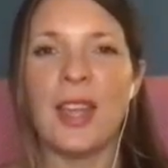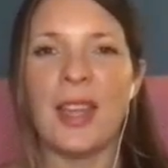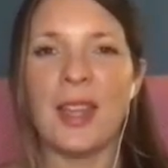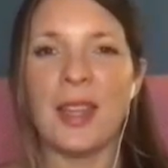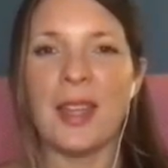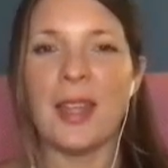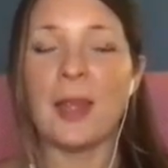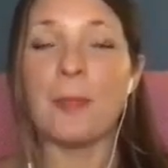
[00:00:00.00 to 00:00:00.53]

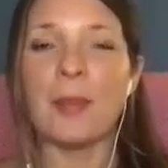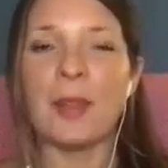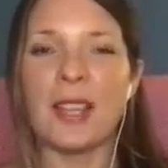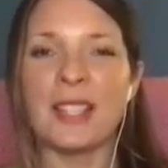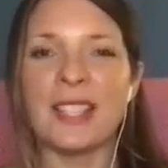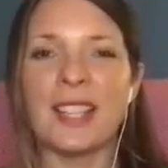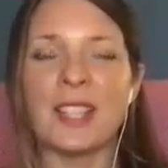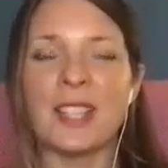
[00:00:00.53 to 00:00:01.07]
a
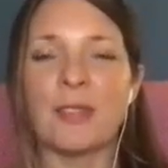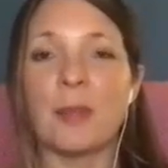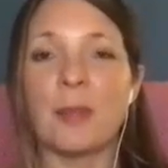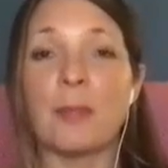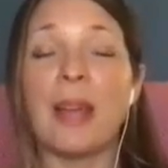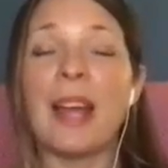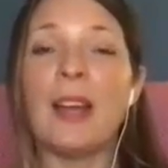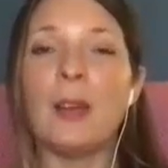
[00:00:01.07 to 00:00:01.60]
sense of
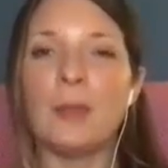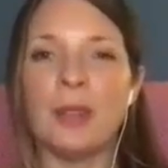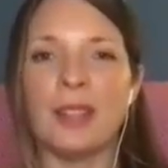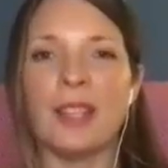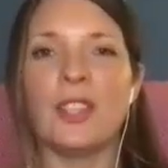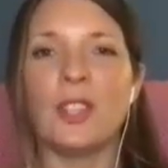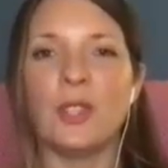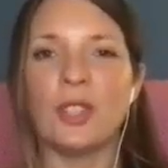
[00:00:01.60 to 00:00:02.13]
empowerment
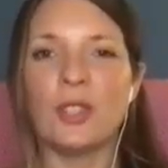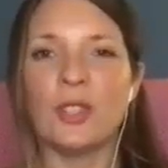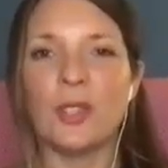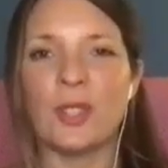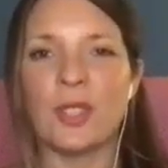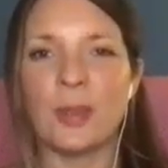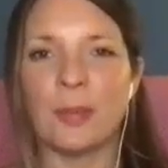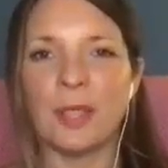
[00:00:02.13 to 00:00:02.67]
that you can do
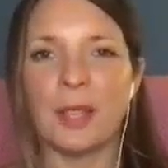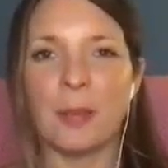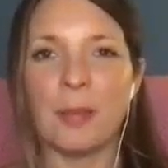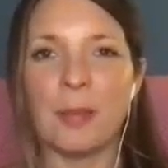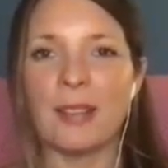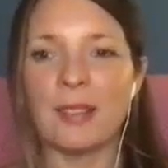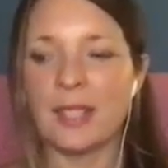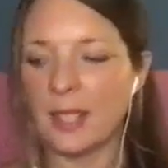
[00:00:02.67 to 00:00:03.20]
something
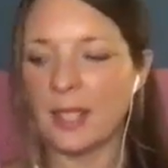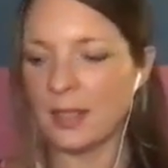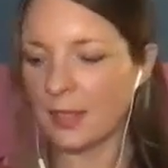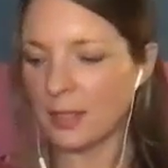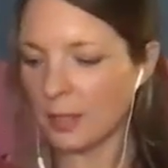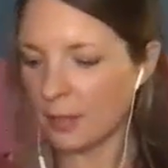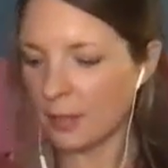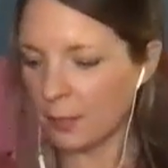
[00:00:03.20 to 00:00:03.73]
about it.